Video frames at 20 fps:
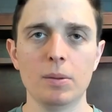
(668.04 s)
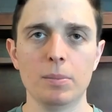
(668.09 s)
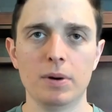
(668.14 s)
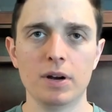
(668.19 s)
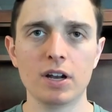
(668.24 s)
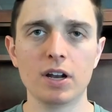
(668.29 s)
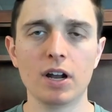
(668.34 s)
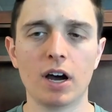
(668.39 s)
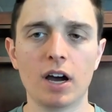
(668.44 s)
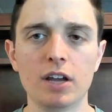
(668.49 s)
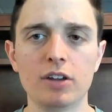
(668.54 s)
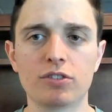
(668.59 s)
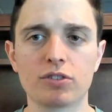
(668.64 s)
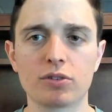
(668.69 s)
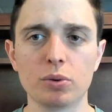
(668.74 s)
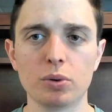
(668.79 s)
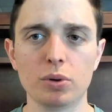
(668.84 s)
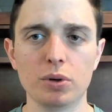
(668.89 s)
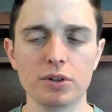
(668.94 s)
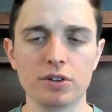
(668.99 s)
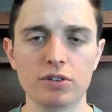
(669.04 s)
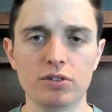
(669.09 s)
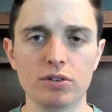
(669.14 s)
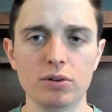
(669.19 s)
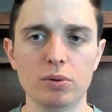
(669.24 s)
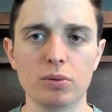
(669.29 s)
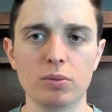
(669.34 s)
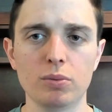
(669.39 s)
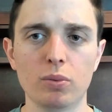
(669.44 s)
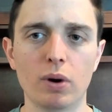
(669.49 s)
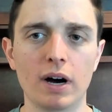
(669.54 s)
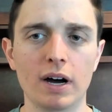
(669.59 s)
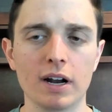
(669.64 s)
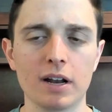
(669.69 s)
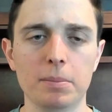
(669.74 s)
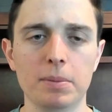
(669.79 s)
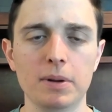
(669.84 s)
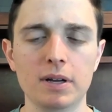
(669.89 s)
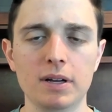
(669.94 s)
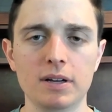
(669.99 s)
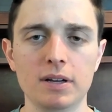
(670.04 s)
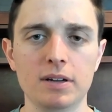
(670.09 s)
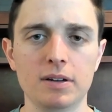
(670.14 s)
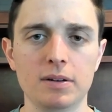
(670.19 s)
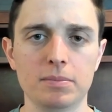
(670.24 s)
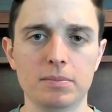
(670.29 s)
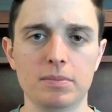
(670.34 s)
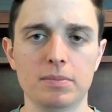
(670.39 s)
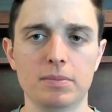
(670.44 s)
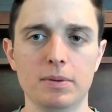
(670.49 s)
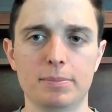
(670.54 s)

But in high school, did you want to be